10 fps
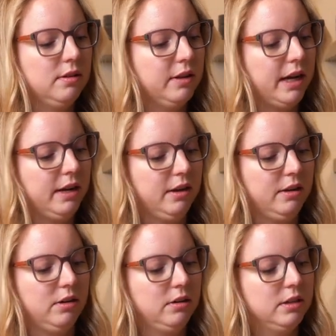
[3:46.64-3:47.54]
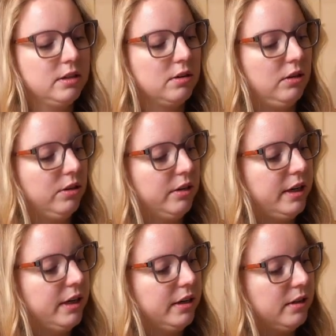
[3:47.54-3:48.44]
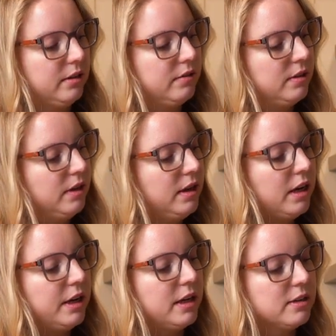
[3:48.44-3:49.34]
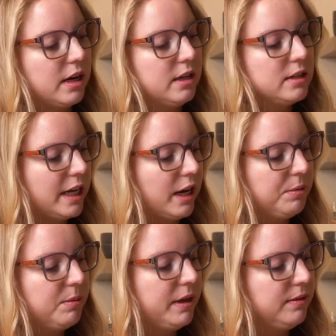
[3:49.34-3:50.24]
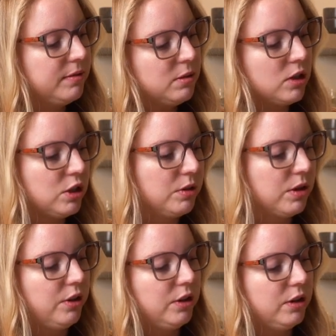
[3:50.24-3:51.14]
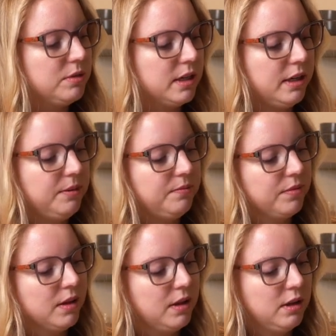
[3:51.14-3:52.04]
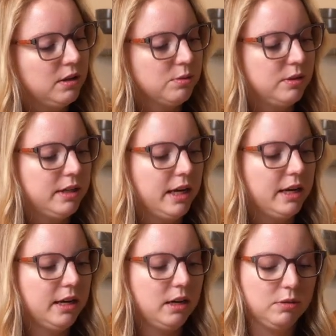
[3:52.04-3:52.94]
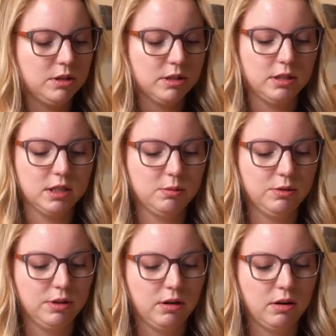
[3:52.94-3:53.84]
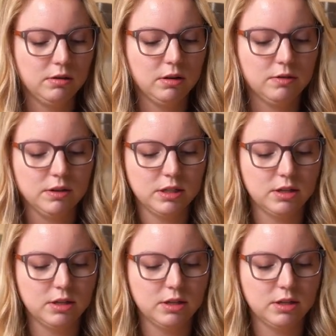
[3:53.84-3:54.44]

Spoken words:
look at it in all its glory here. It does kind of set up a bit, especially with all the herbs in it. So we're gonna take it and we're just gonna spoon it all over this